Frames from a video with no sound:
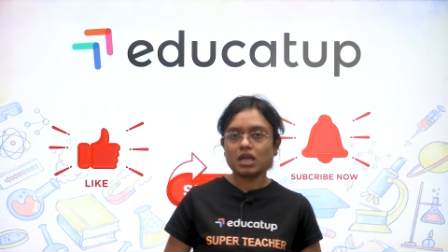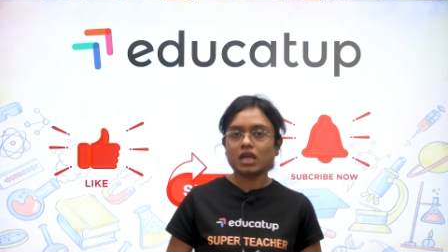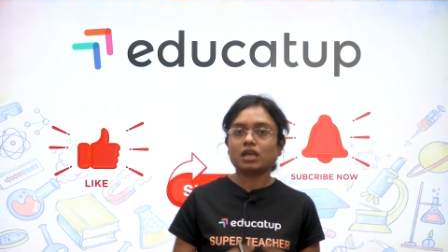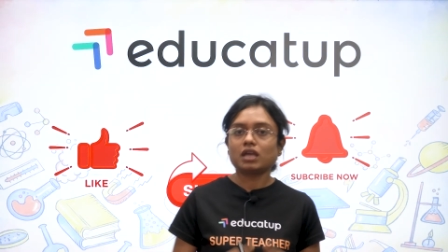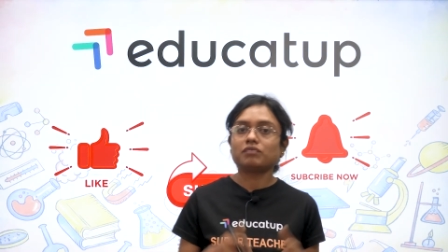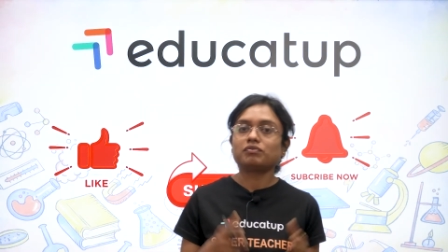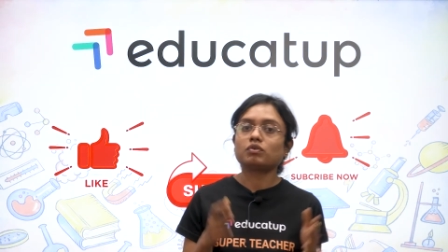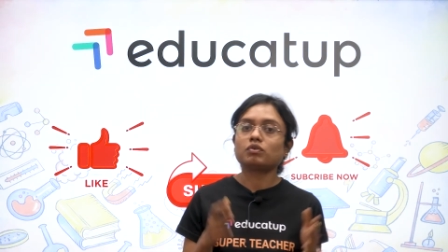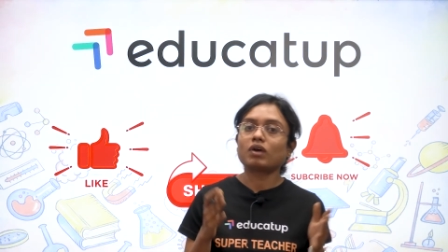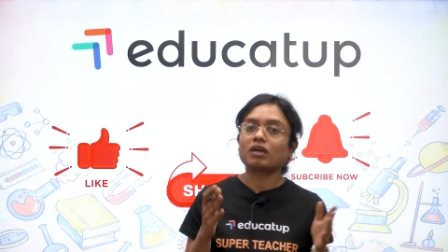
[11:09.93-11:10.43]

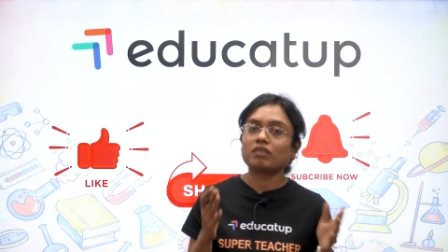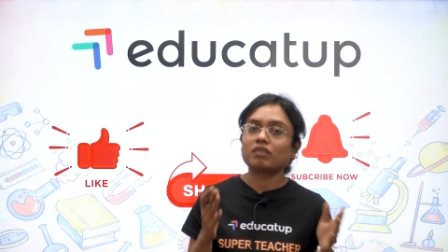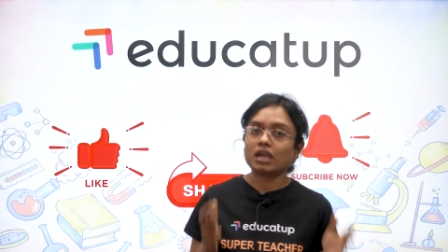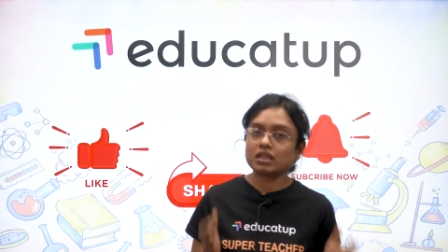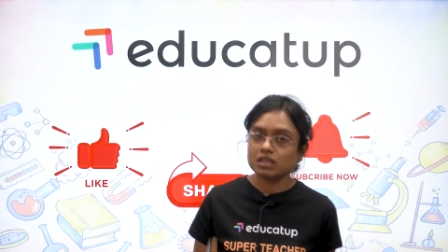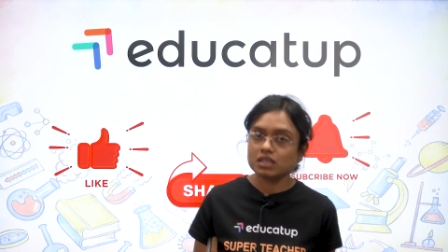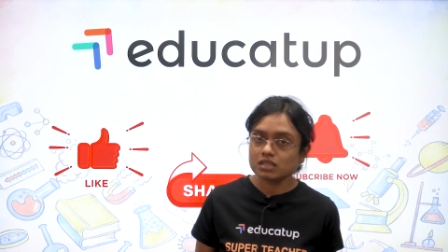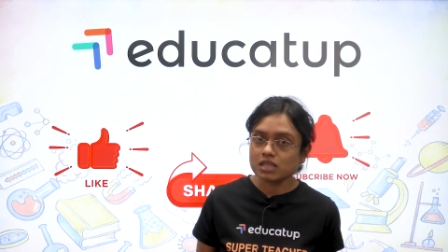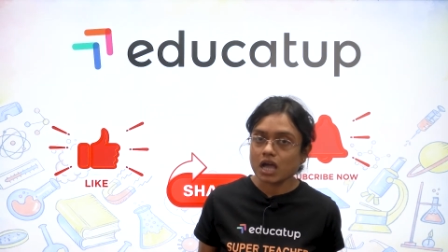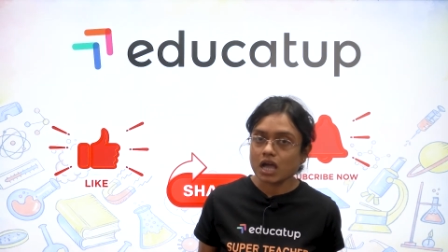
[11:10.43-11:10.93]
If you have
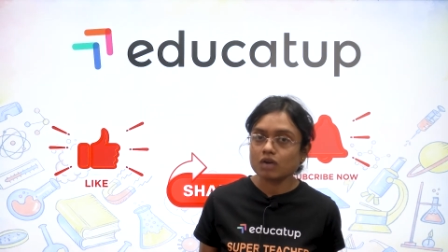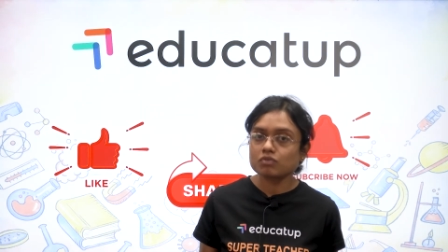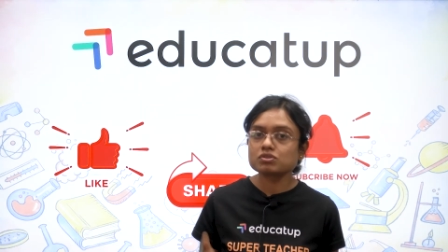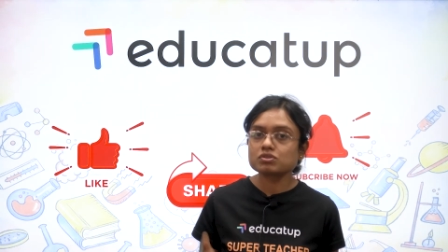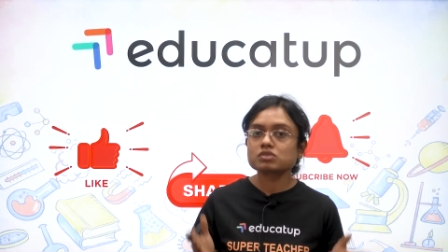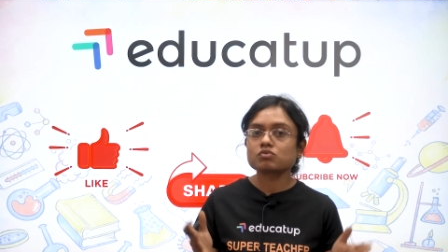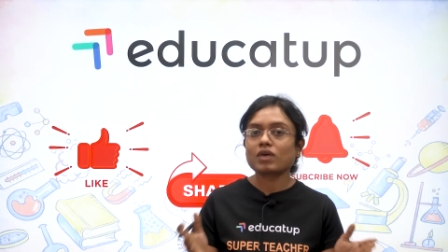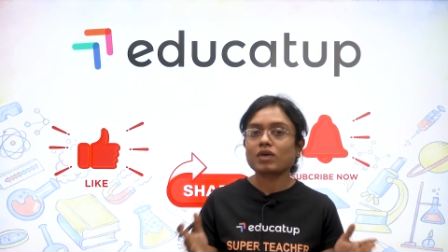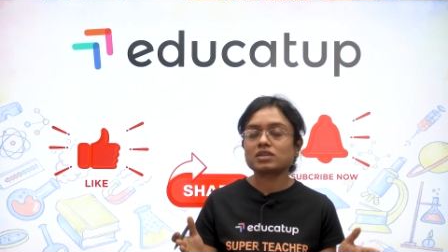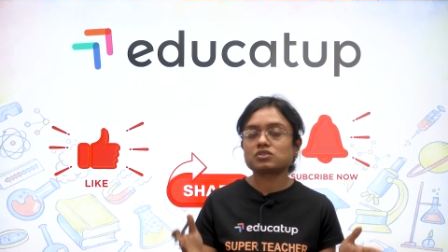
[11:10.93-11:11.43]
any
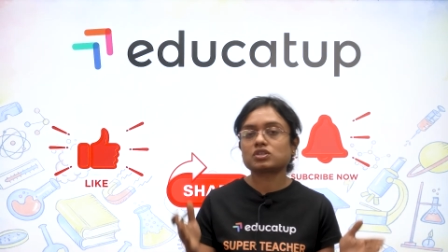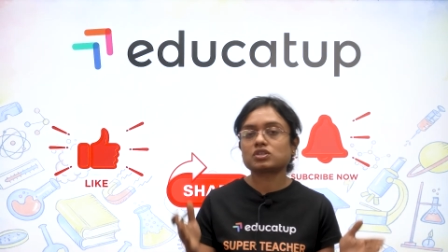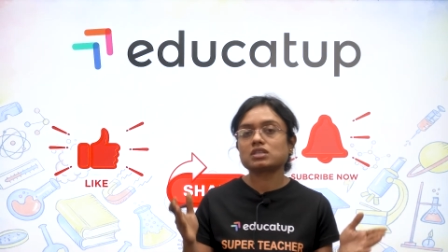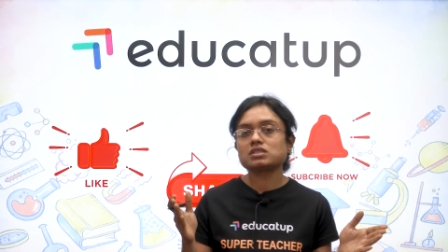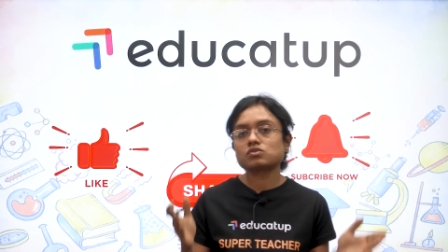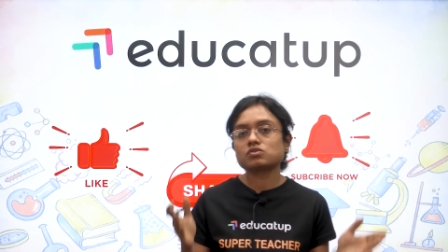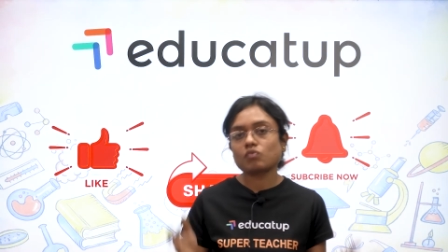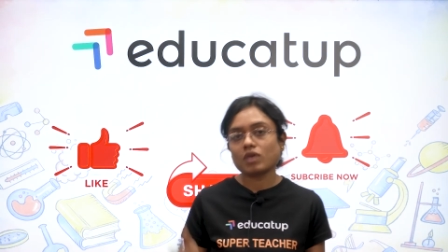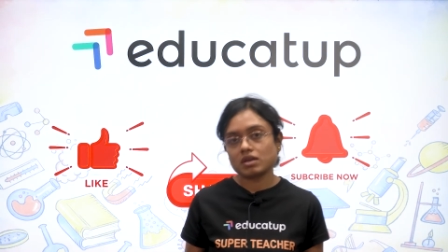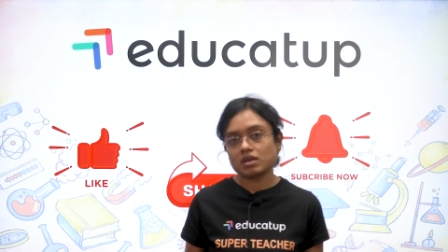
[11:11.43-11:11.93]
doubts,
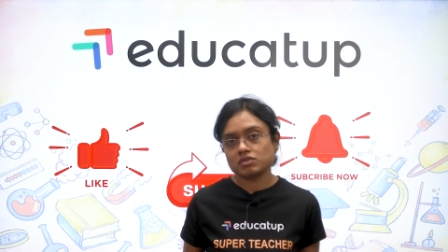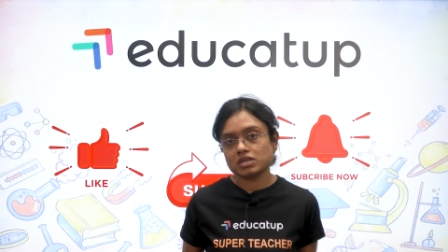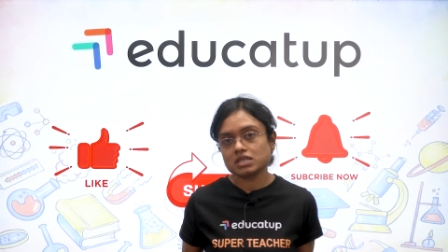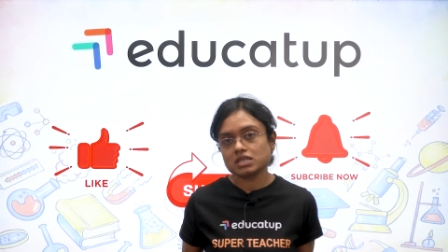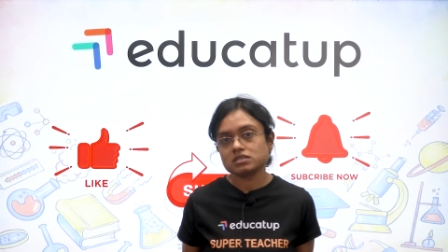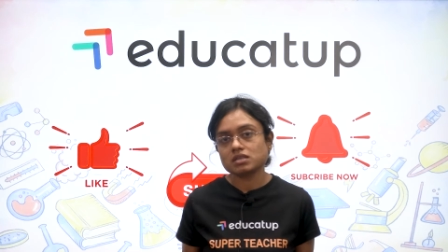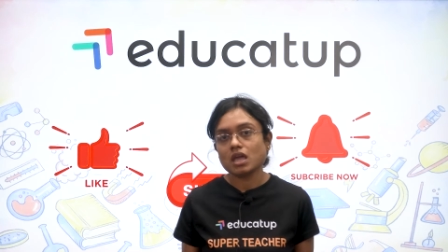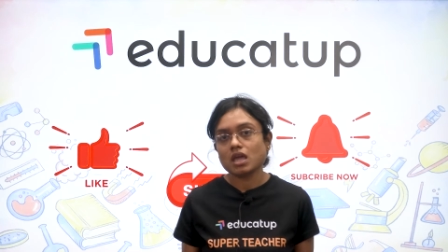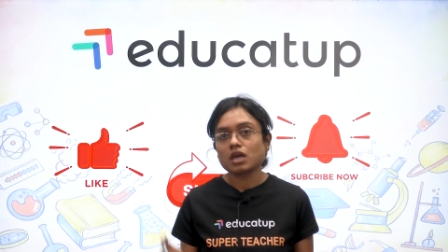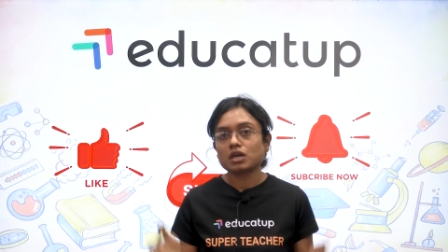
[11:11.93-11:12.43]
questions, queries,